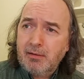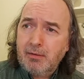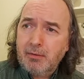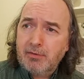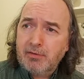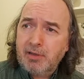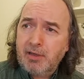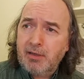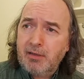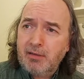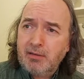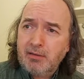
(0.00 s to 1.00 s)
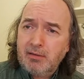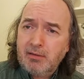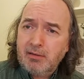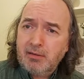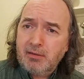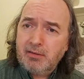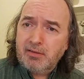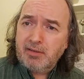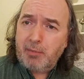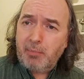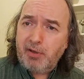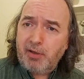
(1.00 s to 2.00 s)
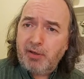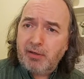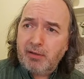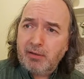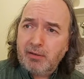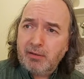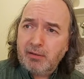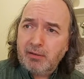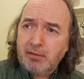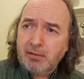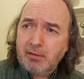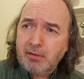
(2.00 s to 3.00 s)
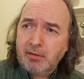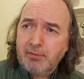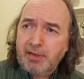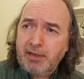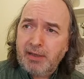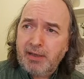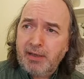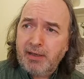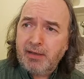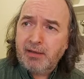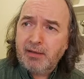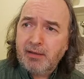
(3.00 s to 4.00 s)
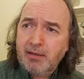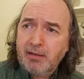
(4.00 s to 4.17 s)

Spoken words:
Your skin slipping over the air.